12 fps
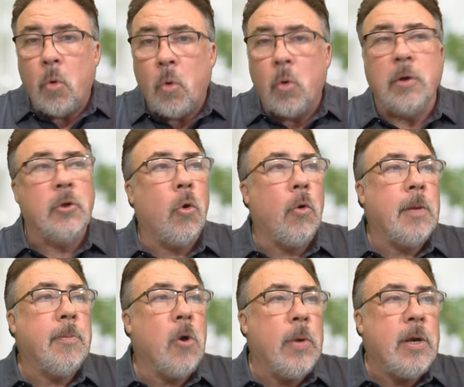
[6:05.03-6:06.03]
a
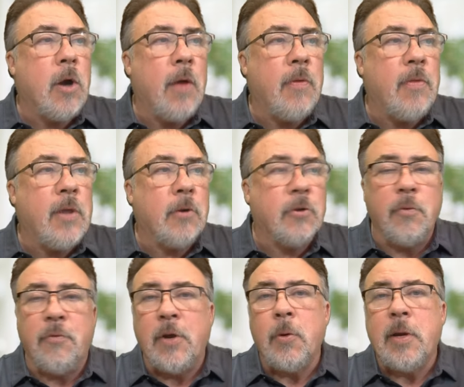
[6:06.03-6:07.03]
moratorium going on there,
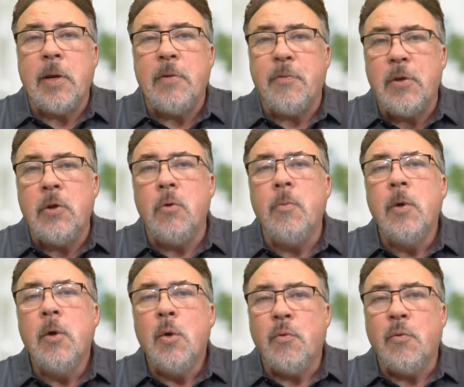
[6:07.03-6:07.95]
so very few